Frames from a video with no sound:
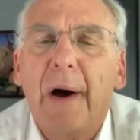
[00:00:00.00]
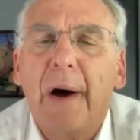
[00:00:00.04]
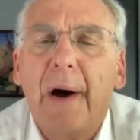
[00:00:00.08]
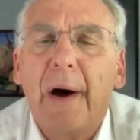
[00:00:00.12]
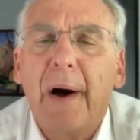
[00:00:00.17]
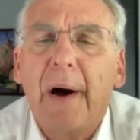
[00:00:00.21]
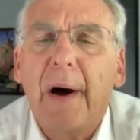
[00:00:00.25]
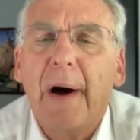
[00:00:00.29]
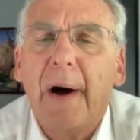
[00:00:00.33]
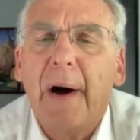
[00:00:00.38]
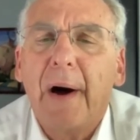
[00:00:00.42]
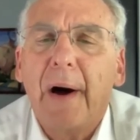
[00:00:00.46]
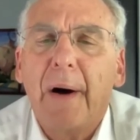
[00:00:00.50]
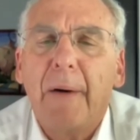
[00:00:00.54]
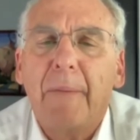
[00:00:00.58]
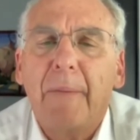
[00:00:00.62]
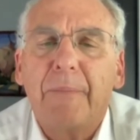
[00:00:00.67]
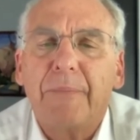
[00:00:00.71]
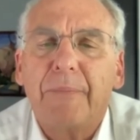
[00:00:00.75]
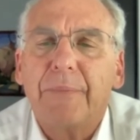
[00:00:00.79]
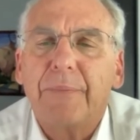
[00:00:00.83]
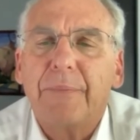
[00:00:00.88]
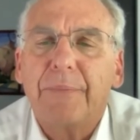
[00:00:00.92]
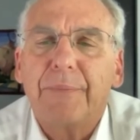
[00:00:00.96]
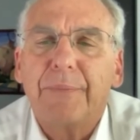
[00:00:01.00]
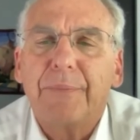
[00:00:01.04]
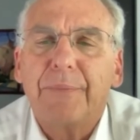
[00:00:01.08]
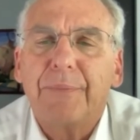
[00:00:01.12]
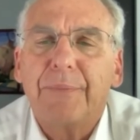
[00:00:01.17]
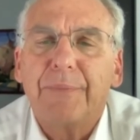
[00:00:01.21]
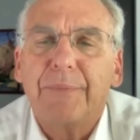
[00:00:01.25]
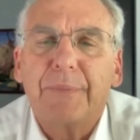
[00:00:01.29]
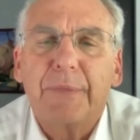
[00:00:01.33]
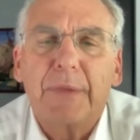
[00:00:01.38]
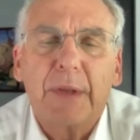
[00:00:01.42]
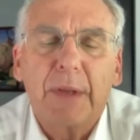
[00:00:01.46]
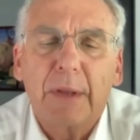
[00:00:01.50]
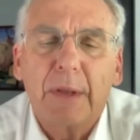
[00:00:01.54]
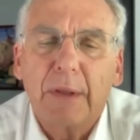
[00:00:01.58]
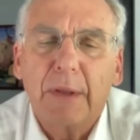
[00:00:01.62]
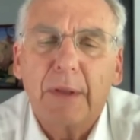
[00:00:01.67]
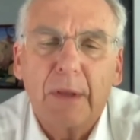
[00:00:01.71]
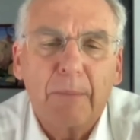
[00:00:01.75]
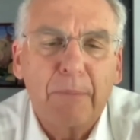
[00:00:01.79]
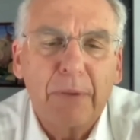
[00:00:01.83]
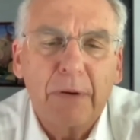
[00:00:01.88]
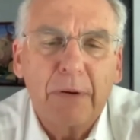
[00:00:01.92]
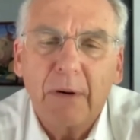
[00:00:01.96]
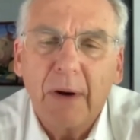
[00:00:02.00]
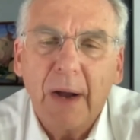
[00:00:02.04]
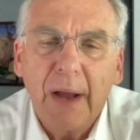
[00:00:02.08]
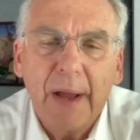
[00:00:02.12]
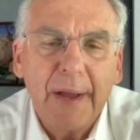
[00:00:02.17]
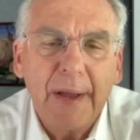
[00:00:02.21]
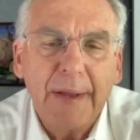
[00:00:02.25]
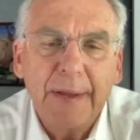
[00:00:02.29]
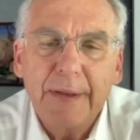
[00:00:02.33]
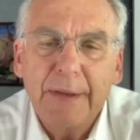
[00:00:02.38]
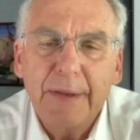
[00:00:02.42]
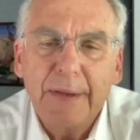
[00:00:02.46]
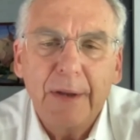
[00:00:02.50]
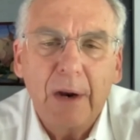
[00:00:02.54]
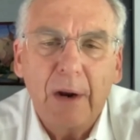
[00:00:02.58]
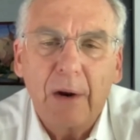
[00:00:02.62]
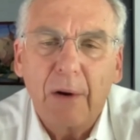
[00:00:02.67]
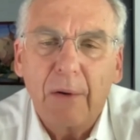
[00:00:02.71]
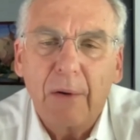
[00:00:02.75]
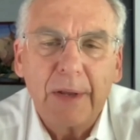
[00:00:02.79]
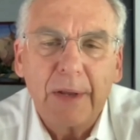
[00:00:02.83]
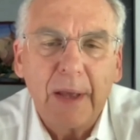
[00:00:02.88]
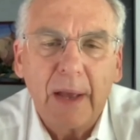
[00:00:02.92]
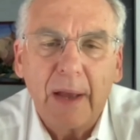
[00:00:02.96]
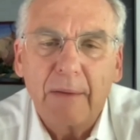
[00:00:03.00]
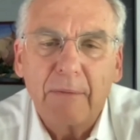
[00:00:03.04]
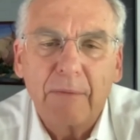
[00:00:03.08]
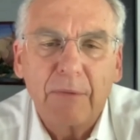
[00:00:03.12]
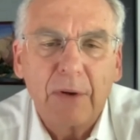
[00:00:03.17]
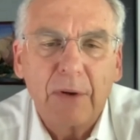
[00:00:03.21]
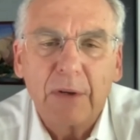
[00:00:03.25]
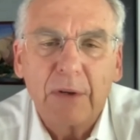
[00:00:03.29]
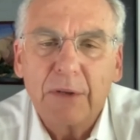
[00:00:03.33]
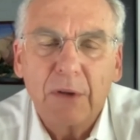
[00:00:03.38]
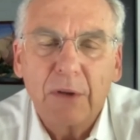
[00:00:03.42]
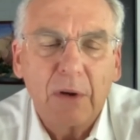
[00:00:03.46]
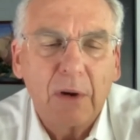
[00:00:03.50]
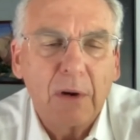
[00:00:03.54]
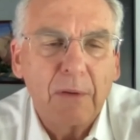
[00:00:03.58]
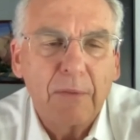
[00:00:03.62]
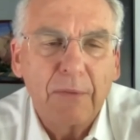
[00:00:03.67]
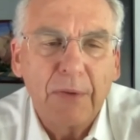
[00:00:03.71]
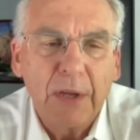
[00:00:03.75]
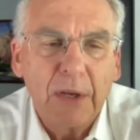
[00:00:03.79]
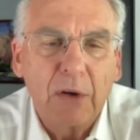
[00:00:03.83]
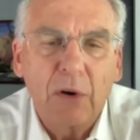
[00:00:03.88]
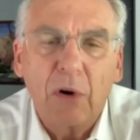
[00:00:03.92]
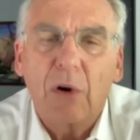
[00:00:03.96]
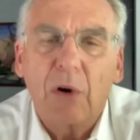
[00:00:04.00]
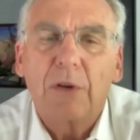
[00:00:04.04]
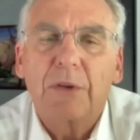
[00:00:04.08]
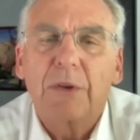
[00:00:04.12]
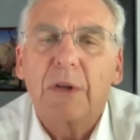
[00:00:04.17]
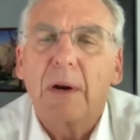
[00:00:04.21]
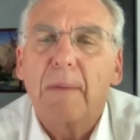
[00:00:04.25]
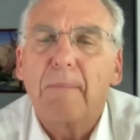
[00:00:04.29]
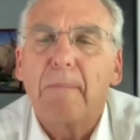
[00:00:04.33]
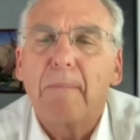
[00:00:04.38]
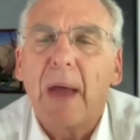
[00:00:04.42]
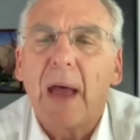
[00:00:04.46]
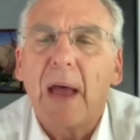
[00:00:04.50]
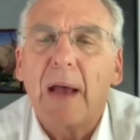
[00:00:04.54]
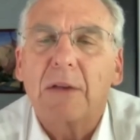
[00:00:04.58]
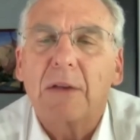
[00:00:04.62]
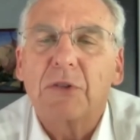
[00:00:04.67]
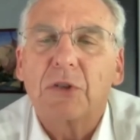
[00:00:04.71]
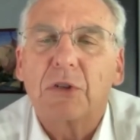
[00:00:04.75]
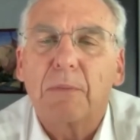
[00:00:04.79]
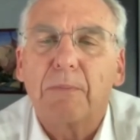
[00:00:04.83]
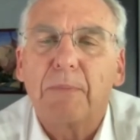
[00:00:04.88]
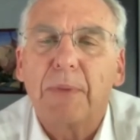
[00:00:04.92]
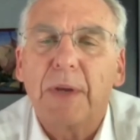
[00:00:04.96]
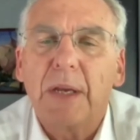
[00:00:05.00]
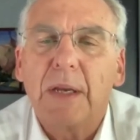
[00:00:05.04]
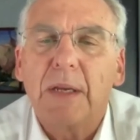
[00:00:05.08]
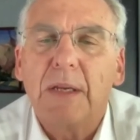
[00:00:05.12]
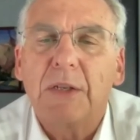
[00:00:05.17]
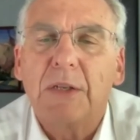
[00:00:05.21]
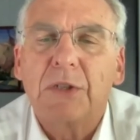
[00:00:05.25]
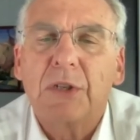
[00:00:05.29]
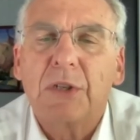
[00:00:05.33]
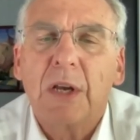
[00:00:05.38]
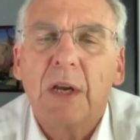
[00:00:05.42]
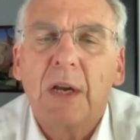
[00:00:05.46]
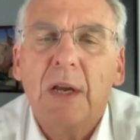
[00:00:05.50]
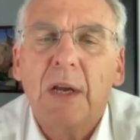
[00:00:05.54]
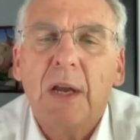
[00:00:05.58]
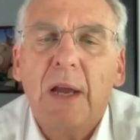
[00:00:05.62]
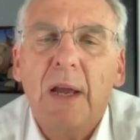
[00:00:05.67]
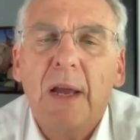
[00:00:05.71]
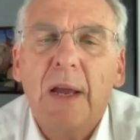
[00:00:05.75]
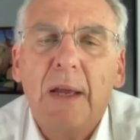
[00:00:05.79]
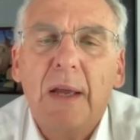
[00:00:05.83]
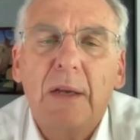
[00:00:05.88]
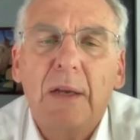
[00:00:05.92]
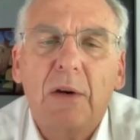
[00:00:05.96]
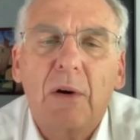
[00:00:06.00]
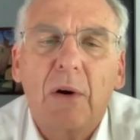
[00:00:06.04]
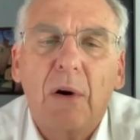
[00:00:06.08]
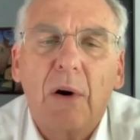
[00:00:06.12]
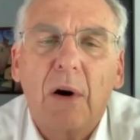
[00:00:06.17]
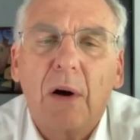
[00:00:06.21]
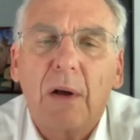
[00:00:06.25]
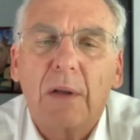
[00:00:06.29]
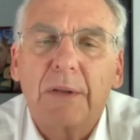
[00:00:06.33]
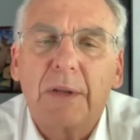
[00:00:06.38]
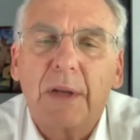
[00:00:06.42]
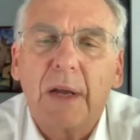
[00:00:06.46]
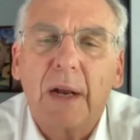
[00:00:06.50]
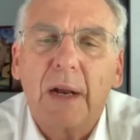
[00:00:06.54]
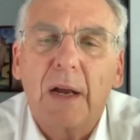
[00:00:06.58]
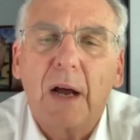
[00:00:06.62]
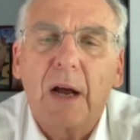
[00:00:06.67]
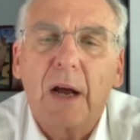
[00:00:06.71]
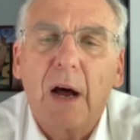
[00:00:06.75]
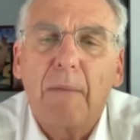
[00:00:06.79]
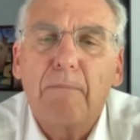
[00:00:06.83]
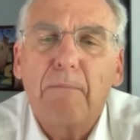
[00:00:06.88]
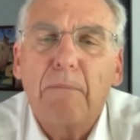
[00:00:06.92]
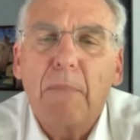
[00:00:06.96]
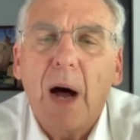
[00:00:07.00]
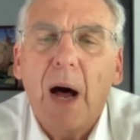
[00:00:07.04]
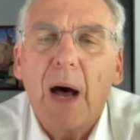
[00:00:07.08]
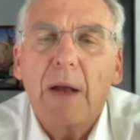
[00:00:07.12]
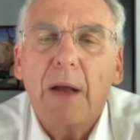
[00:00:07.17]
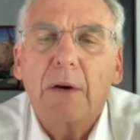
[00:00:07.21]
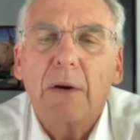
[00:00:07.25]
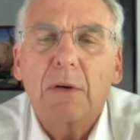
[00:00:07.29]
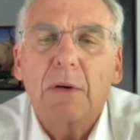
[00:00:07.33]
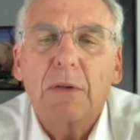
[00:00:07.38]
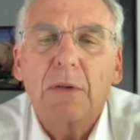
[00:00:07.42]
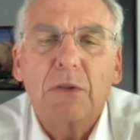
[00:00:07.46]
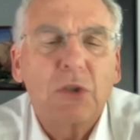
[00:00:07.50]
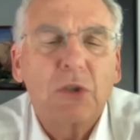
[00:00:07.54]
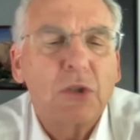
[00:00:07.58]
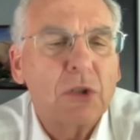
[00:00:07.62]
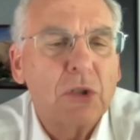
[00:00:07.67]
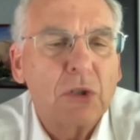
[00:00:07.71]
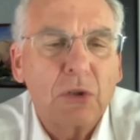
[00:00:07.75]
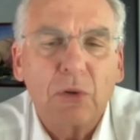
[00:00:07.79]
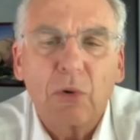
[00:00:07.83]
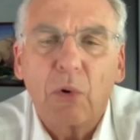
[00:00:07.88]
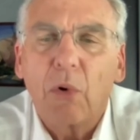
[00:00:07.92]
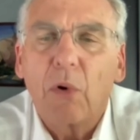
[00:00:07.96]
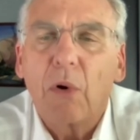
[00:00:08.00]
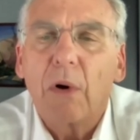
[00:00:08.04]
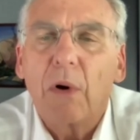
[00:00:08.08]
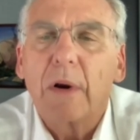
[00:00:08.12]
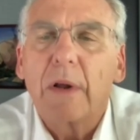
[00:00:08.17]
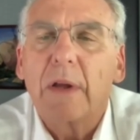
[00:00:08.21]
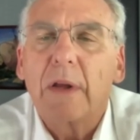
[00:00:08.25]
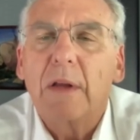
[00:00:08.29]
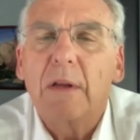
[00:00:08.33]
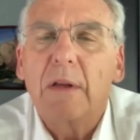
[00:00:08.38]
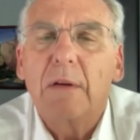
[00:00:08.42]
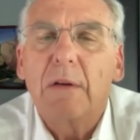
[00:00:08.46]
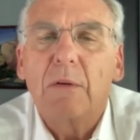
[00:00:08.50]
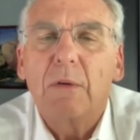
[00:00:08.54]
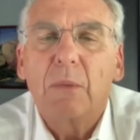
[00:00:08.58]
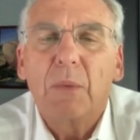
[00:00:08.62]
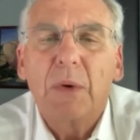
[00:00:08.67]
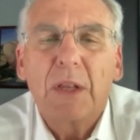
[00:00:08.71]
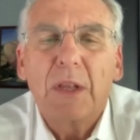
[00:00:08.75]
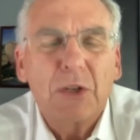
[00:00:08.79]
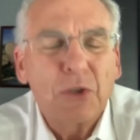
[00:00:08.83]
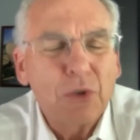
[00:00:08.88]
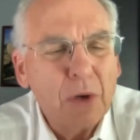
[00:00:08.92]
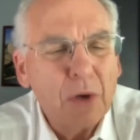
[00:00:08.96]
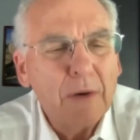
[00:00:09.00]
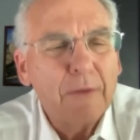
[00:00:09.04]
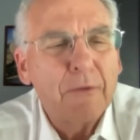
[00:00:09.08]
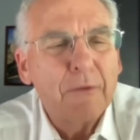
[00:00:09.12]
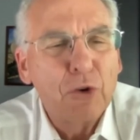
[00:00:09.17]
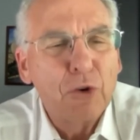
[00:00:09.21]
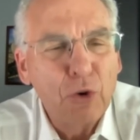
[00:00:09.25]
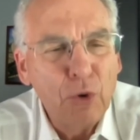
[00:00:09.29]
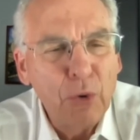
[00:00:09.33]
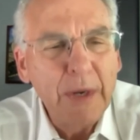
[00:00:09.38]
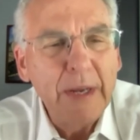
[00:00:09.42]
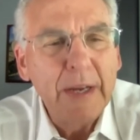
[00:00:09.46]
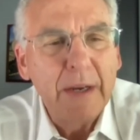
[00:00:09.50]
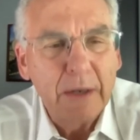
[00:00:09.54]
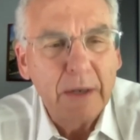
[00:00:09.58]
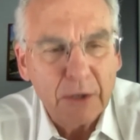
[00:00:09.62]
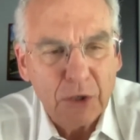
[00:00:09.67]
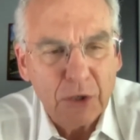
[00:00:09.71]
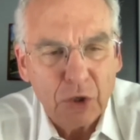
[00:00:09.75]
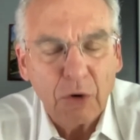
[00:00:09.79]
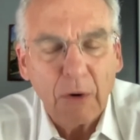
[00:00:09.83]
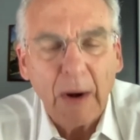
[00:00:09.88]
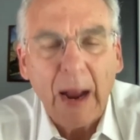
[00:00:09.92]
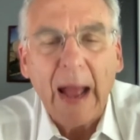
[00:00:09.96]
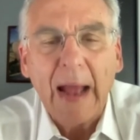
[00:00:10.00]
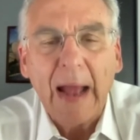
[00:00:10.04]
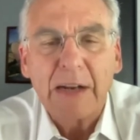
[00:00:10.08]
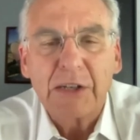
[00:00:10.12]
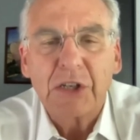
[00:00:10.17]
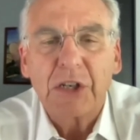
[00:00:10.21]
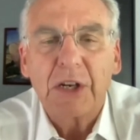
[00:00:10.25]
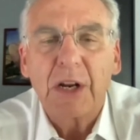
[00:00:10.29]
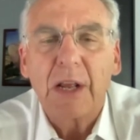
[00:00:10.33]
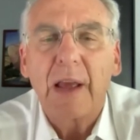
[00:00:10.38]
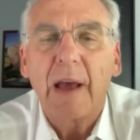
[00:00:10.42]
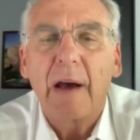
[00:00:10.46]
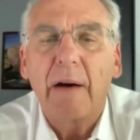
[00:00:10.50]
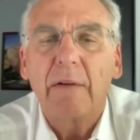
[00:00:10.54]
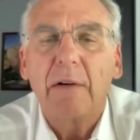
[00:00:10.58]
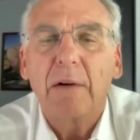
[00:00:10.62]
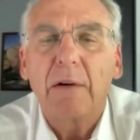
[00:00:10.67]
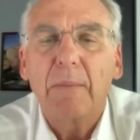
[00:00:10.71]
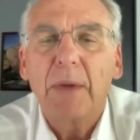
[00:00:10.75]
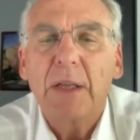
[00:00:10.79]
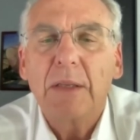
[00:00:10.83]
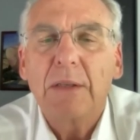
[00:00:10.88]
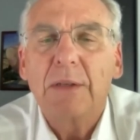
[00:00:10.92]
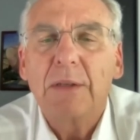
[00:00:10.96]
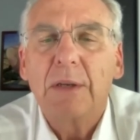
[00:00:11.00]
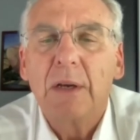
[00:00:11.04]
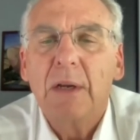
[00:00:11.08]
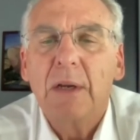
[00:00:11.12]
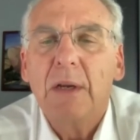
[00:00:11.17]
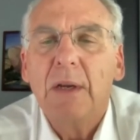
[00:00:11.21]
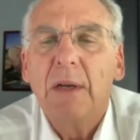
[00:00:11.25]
The play, you know, again, Villeneuve, he called it a masterpiece. He called it a modern story with a sort of Greek tragedy element.